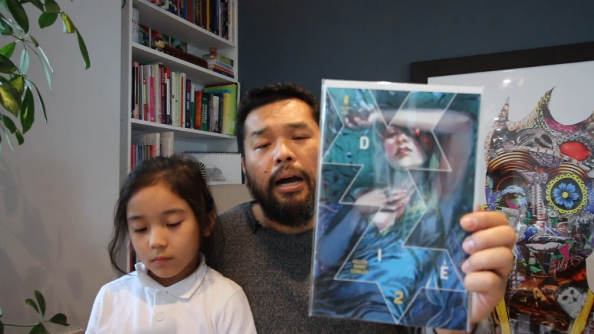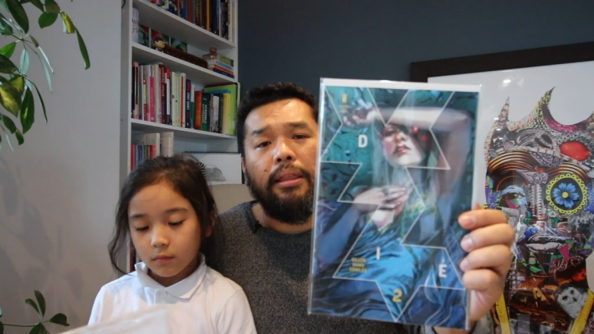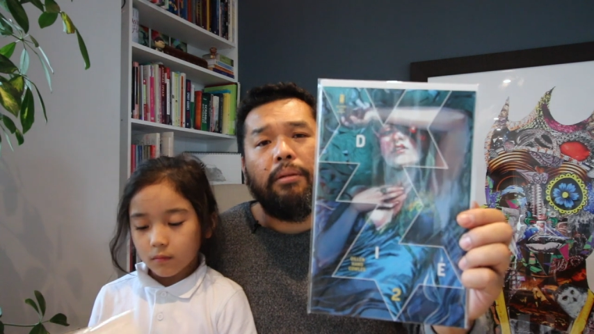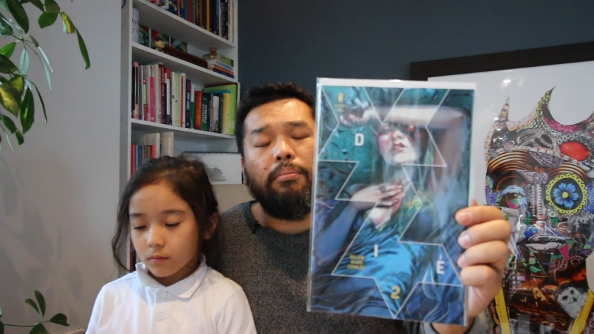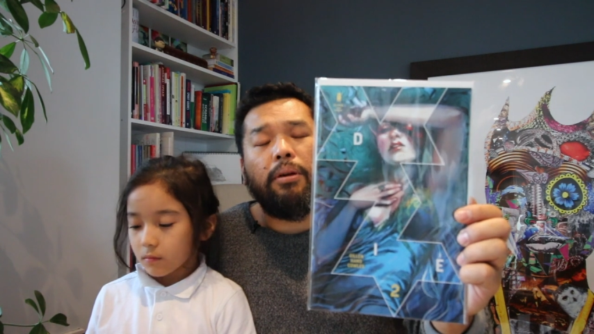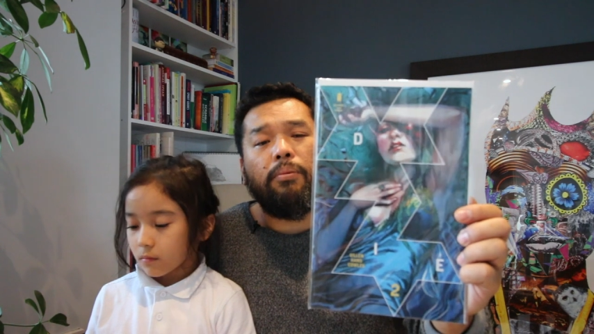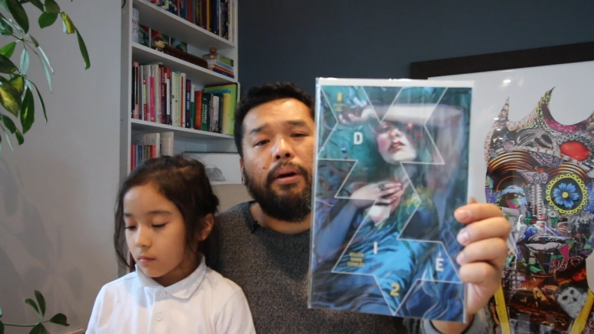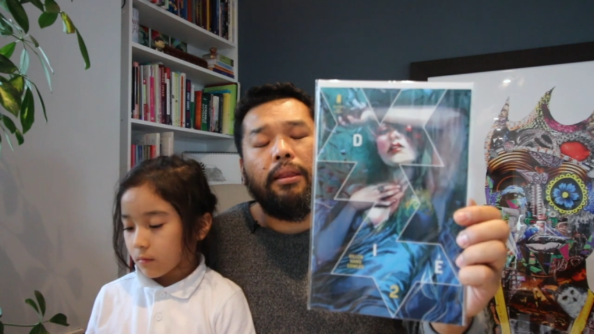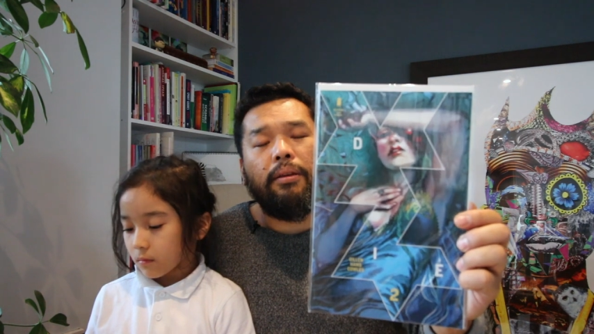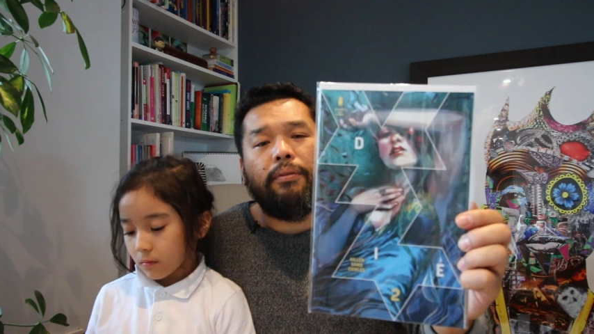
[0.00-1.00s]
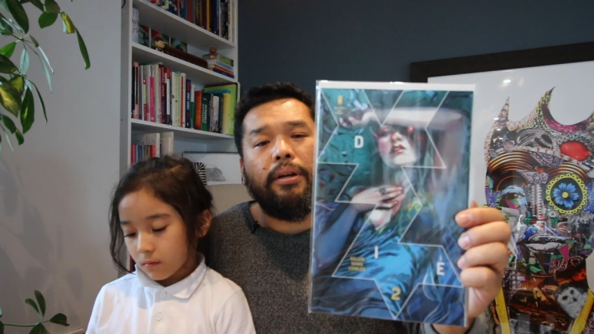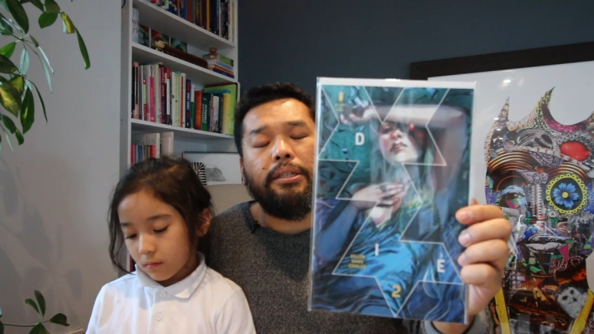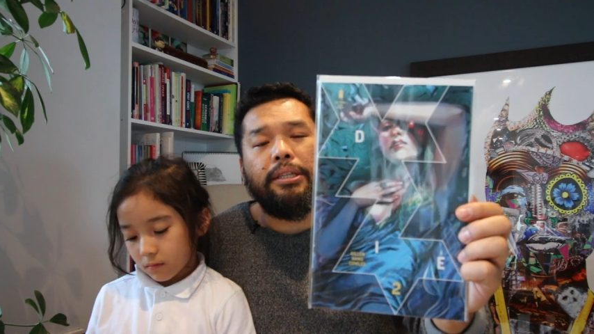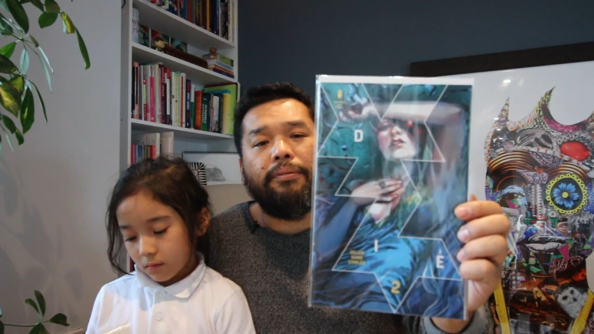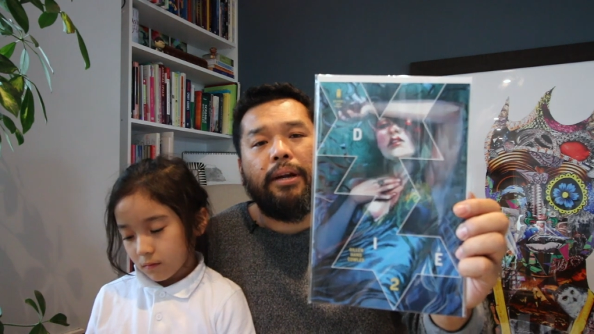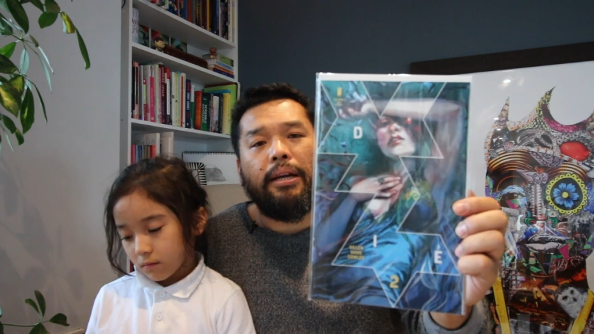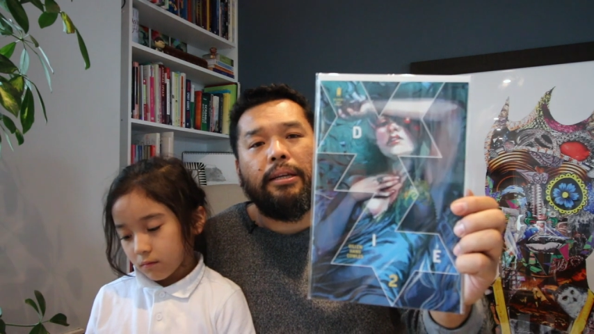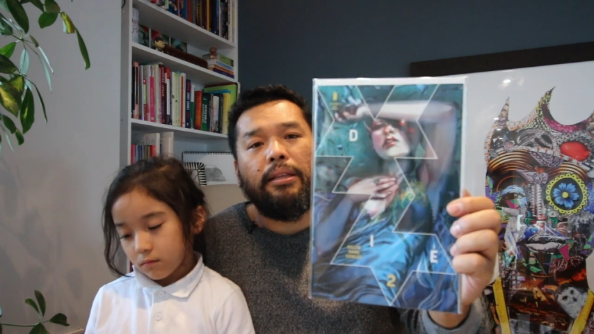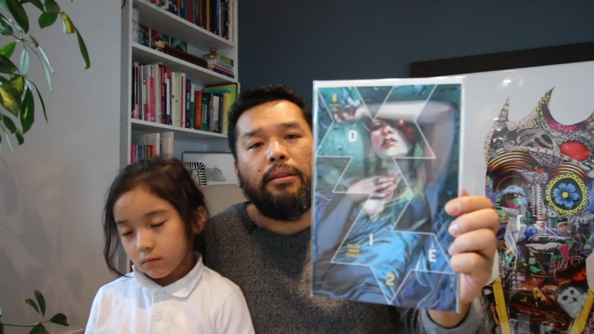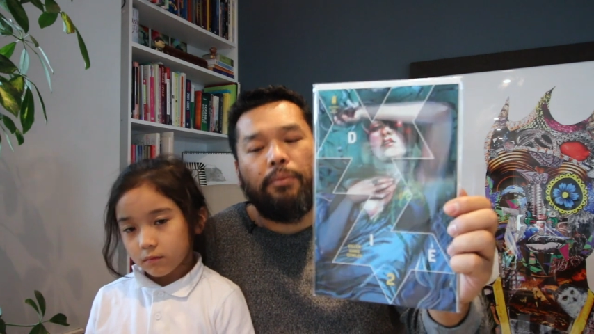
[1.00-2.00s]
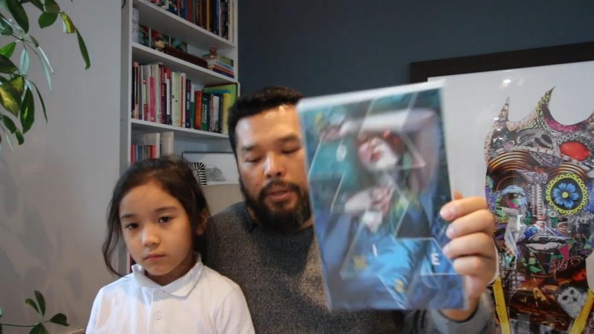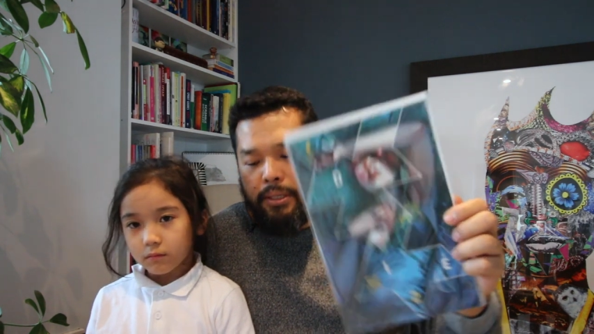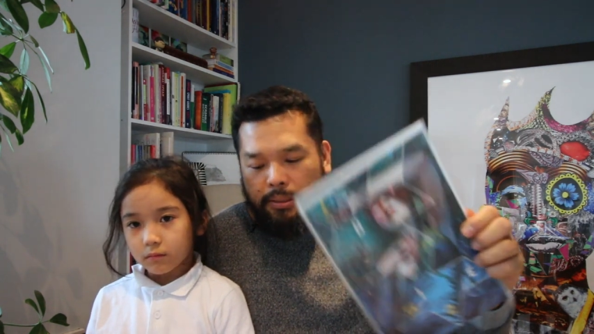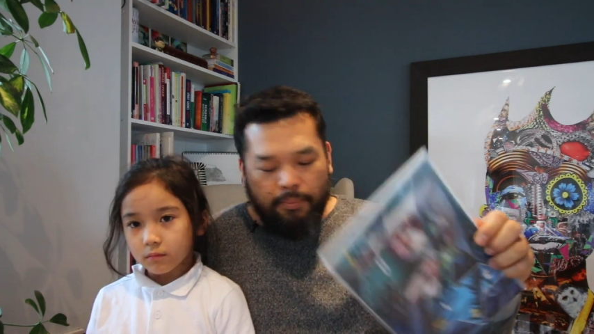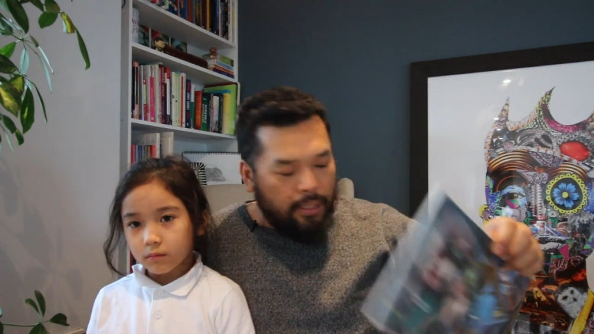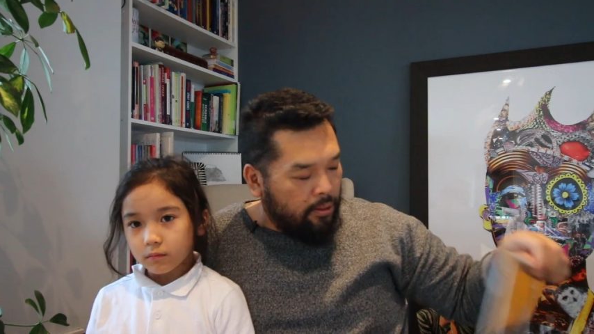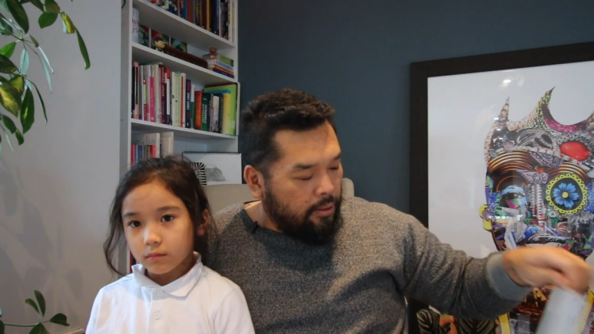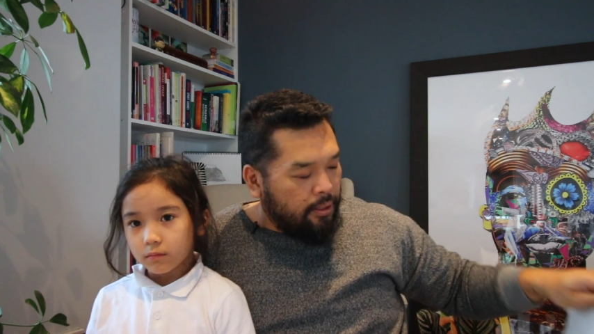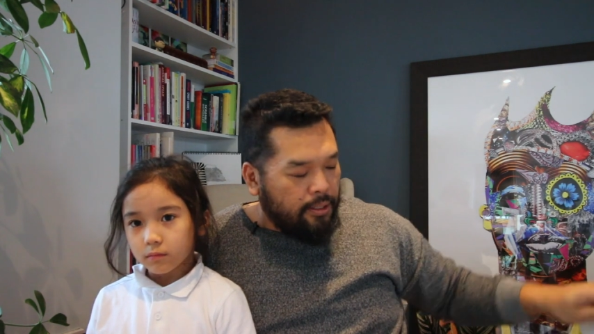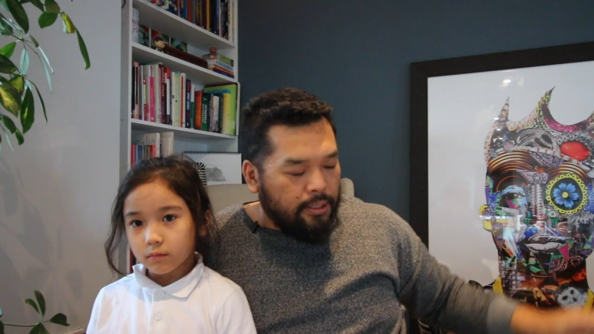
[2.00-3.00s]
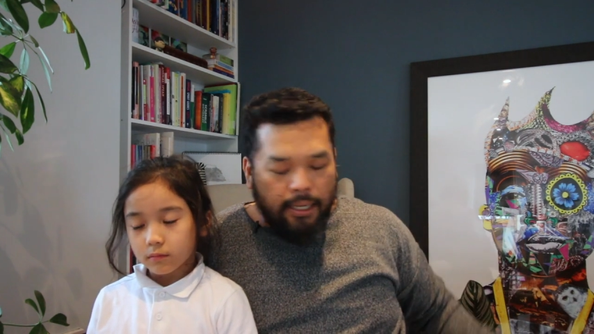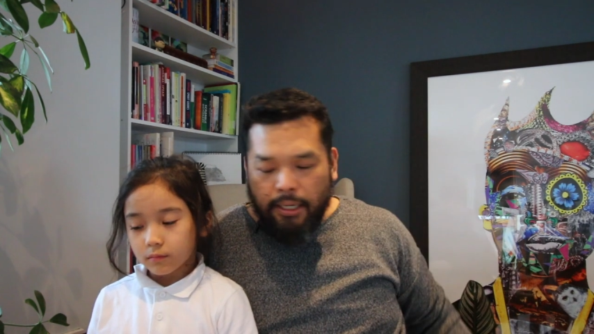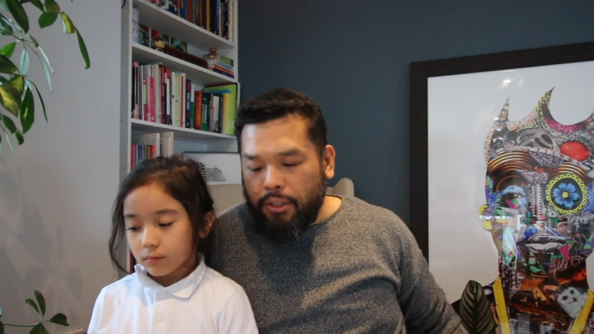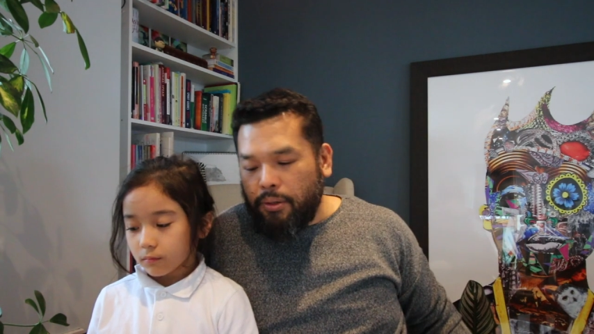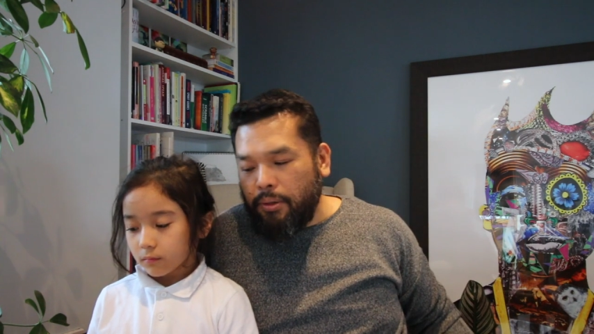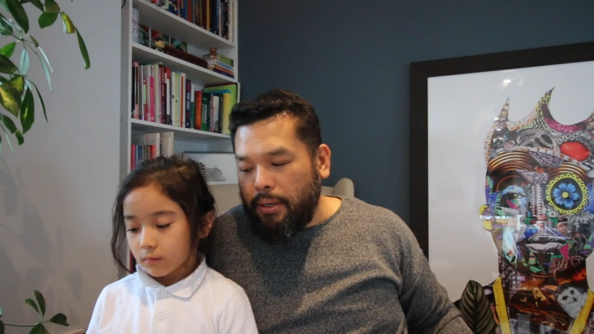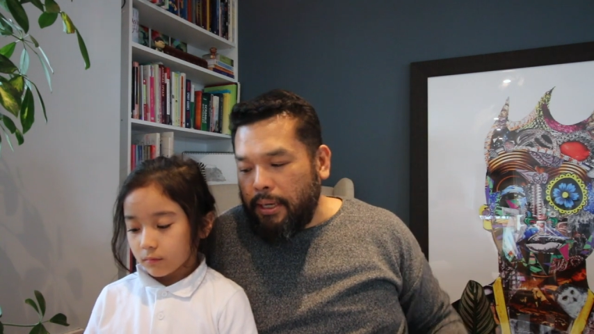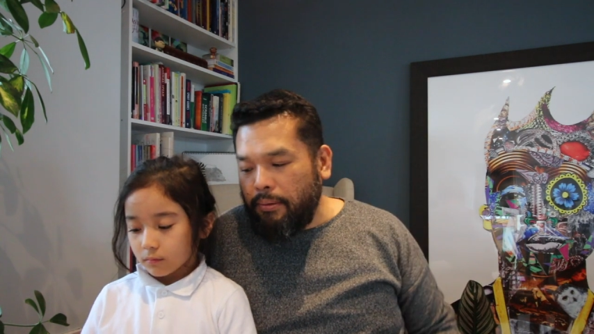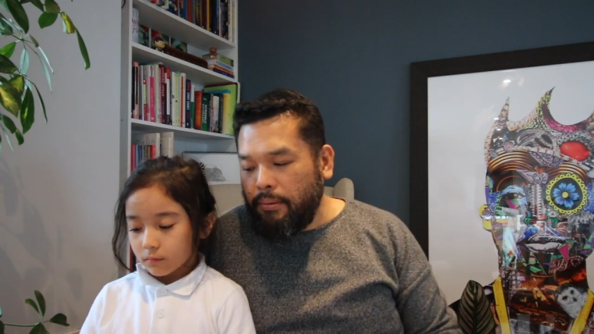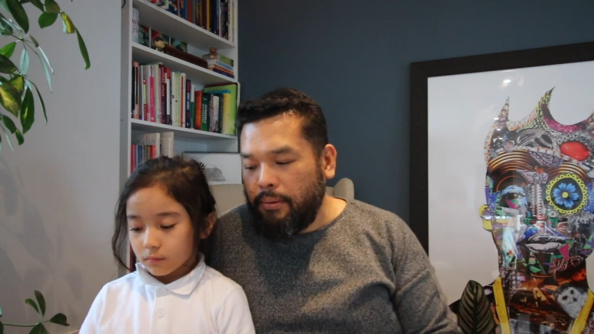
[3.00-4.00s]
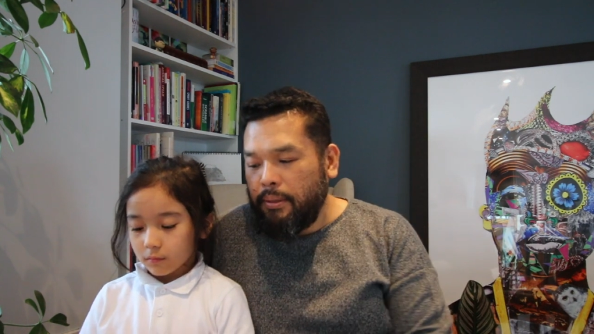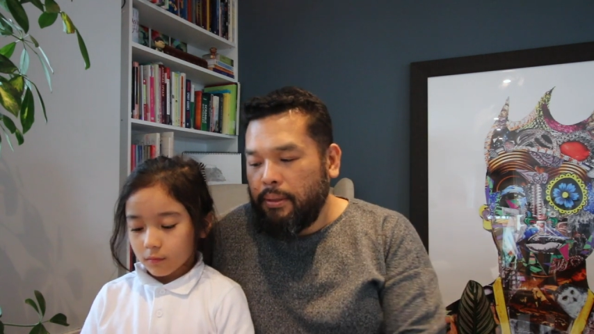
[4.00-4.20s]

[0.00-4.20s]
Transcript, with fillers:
Speaker 1: number 1, the virgin variant, which my daughter is gonna show you now.